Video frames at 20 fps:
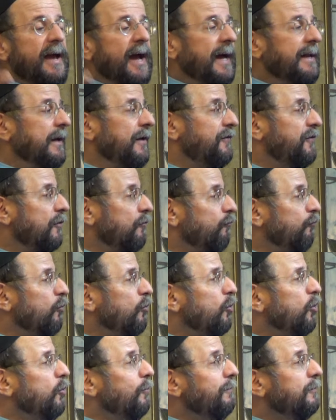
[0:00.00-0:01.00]
and there's a
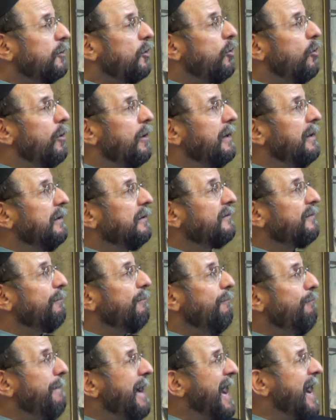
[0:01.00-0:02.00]
room
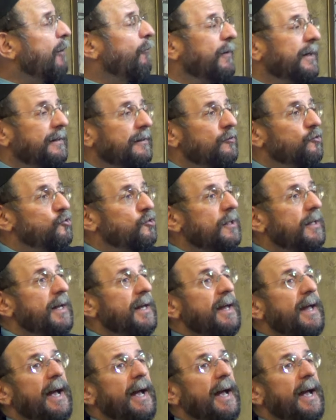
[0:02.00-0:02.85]
called marriage,